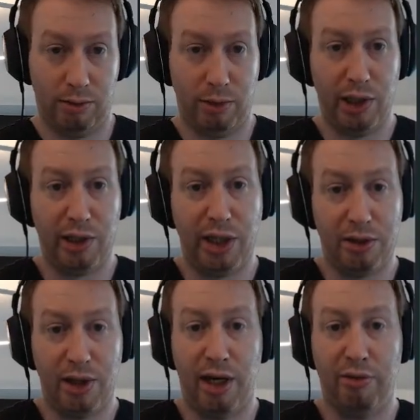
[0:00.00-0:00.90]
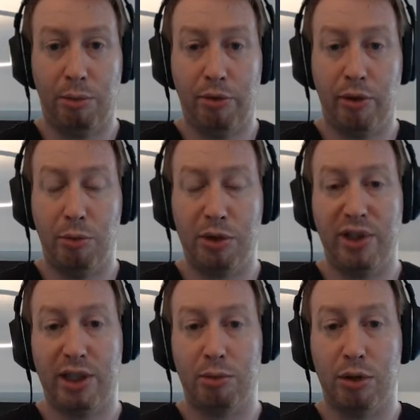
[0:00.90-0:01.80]
really nice to have a performance
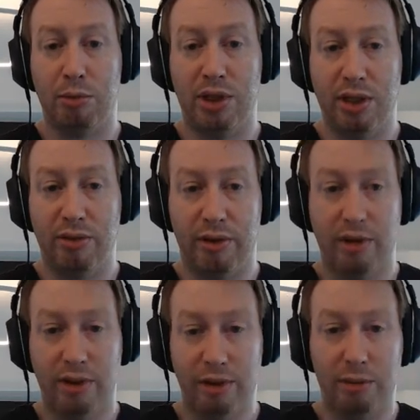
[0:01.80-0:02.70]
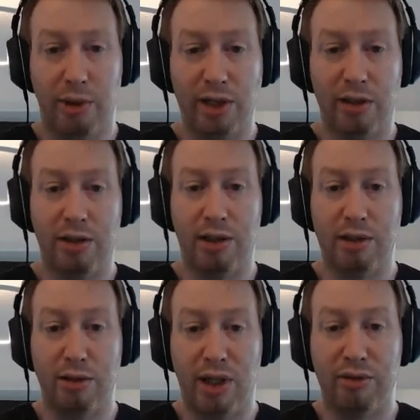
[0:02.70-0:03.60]
dashboard, but if the right
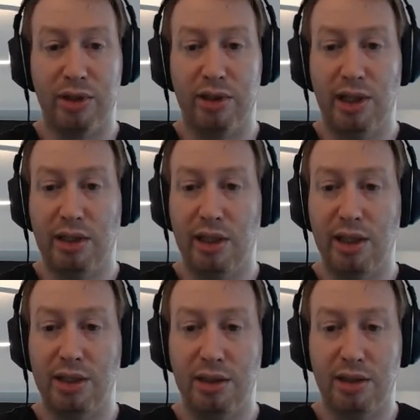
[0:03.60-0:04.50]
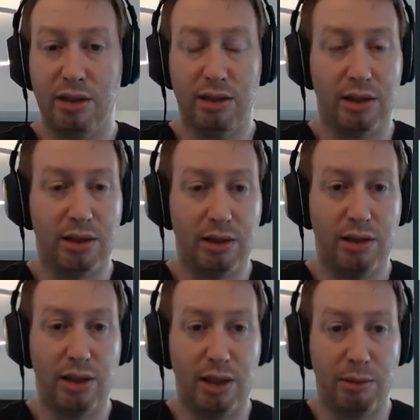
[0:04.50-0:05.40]
and the relevant data isn't
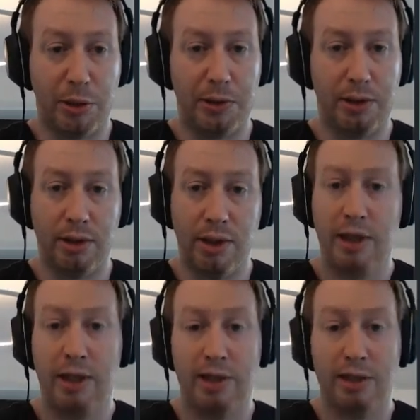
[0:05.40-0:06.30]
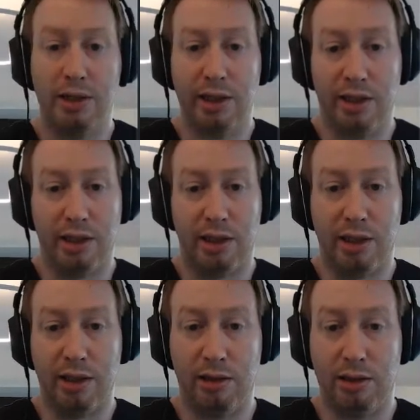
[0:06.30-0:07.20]
inputted, then
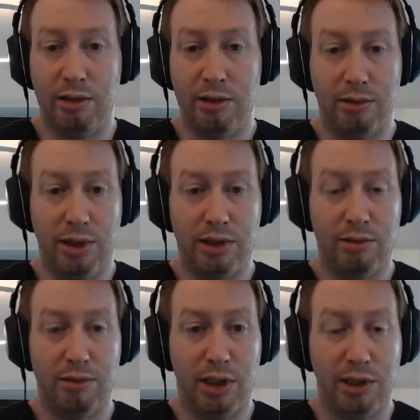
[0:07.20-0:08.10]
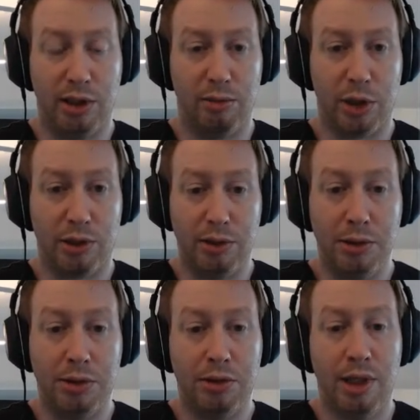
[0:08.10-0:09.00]
it's really not much
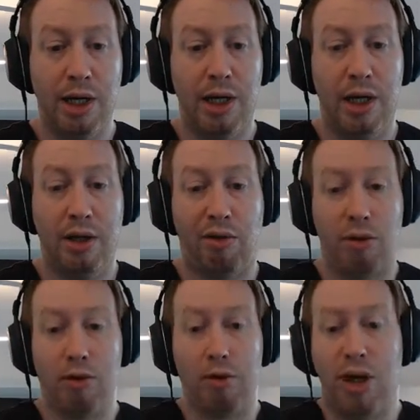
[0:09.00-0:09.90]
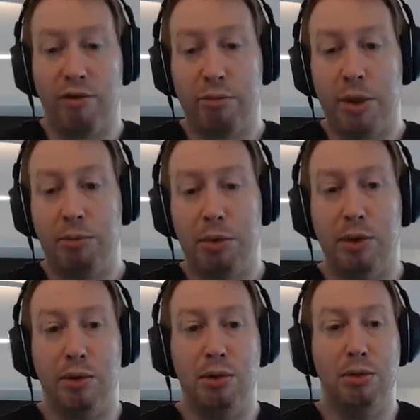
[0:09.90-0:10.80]
use. So to have people
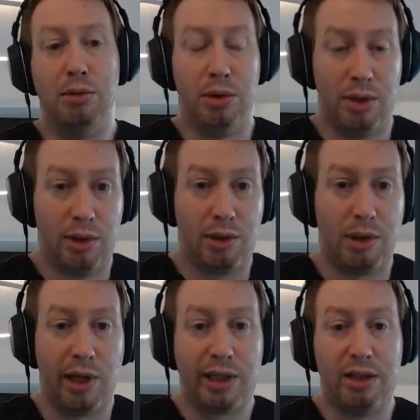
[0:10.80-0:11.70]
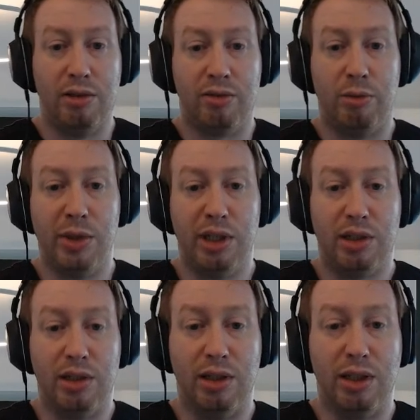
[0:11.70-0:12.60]
who collect the
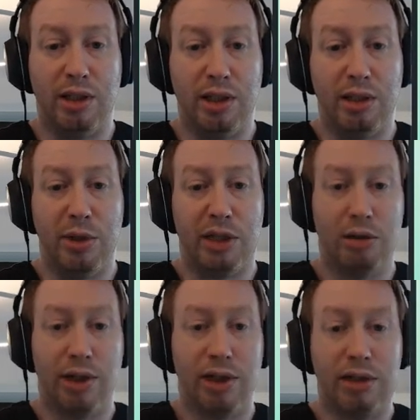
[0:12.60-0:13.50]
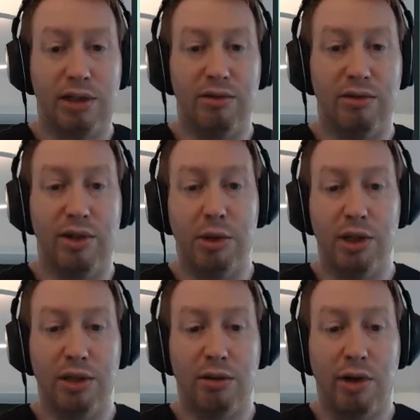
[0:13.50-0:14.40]
information and then make sure that it's
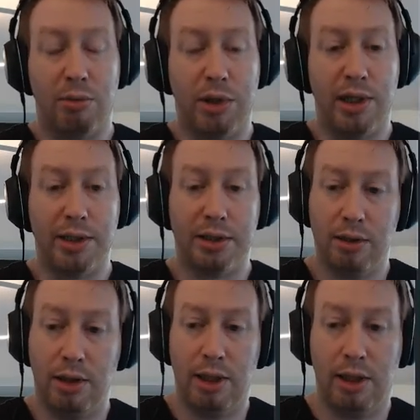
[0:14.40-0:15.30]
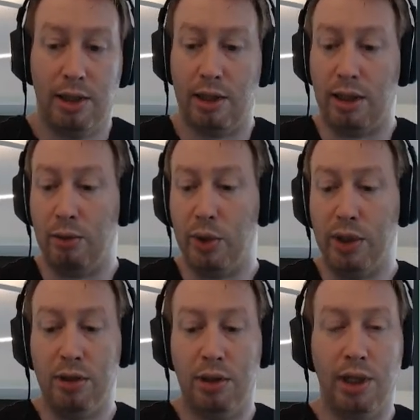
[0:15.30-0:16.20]
available in the right place
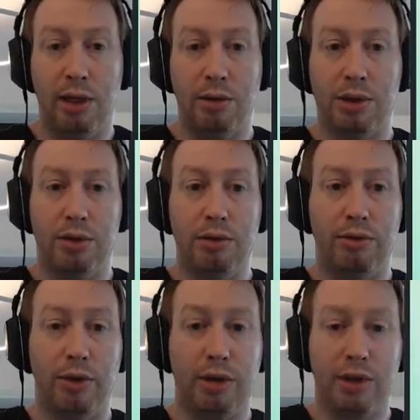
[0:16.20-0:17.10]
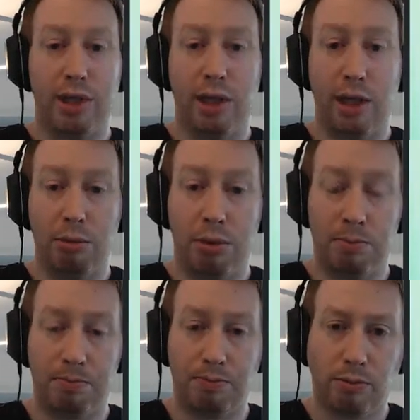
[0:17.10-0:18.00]
will allow us to further scale up.